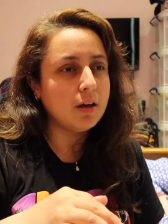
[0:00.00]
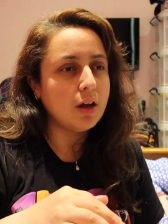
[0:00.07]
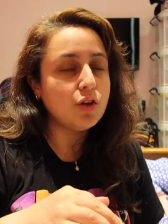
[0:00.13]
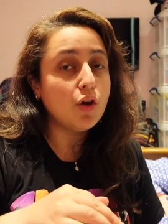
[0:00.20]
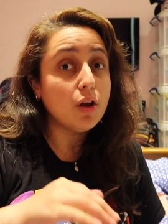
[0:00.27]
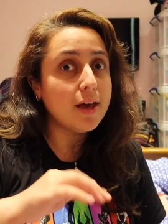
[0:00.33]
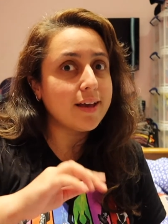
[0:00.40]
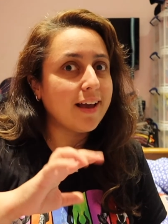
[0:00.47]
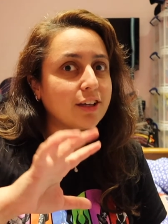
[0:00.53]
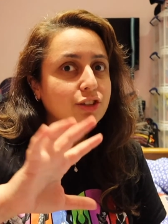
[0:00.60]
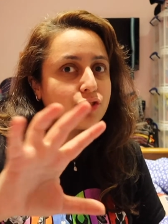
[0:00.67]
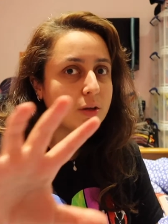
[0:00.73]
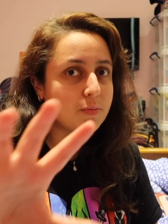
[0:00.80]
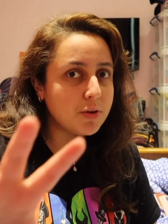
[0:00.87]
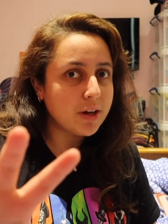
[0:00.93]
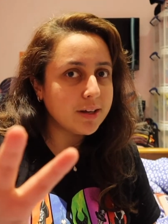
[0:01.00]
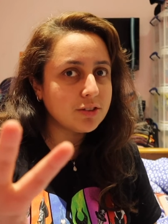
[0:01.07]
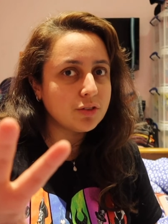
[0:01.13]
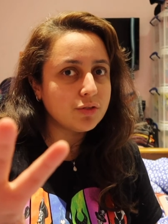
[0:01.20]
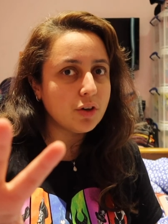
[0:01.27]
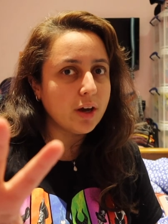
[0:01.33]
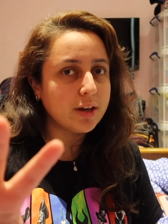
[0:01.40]
not like extremely
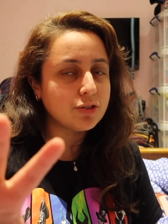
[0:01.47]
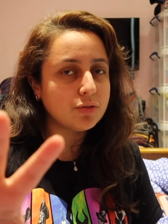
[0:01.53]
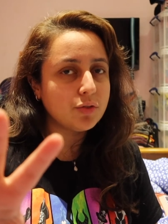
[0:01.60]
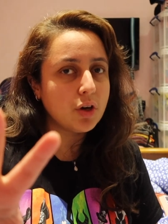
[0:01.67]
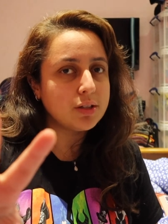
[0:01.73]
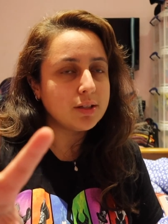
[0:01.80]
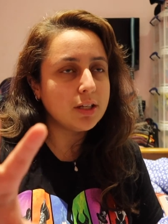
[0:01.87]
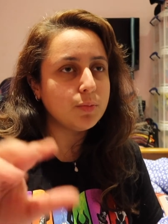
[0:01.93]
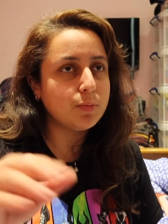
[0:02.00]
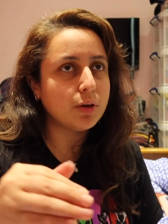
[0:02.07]
extroverted,